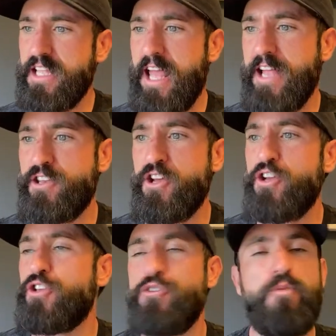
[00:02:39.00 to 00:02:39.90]
And
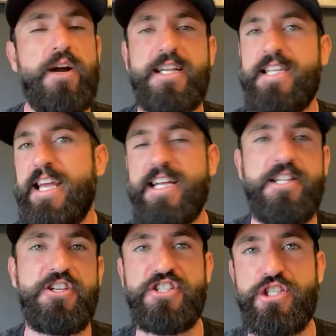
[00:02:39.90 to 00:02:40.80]
you want to take a
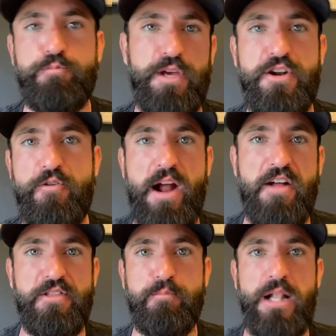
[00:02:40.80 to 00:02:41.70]
little spin
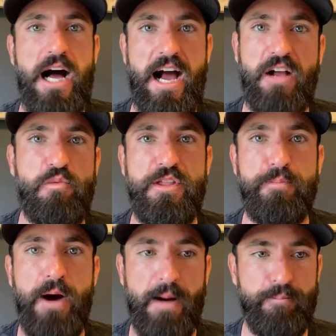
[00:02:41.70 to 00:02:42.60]
around the block
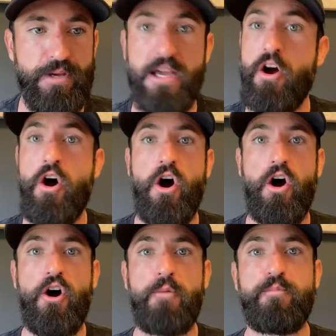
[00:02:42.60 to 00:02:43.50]
with puppy.
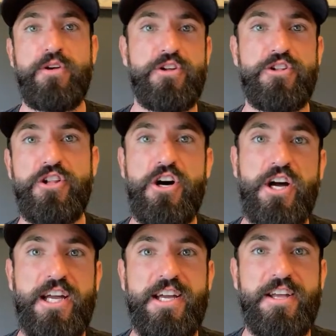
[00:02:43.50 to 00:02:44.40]
Oh,
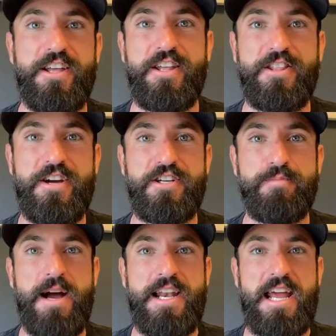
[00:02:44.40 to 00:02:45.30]
look. There's
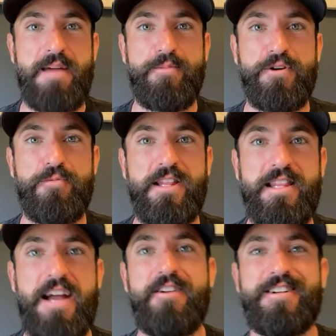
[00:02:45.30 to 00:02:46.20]
my neighbor with
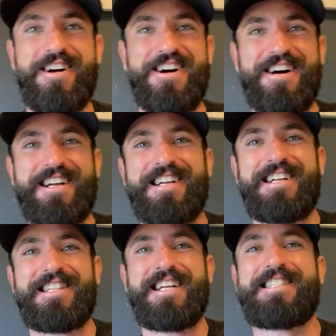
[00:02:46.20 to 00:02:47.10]
their dog.
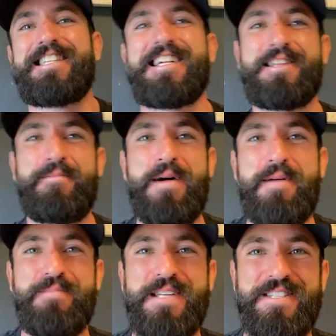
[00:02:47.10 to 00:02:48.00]
Let's let the
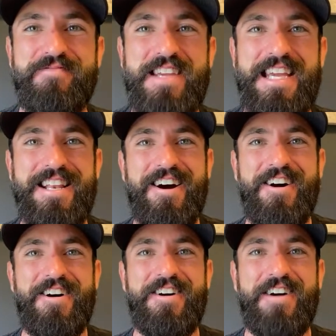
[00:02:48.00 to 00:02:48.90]
puppies meet.
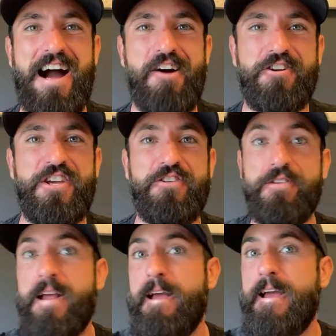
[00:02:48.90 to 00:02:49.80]
Oh, how
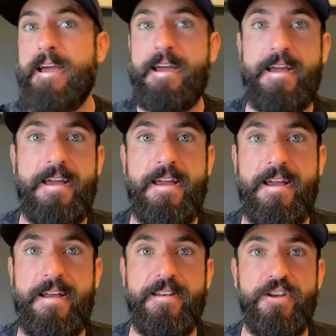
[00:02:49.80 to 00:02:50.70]
cute.
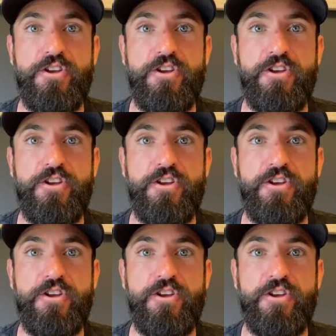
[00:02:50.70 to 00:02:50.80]
And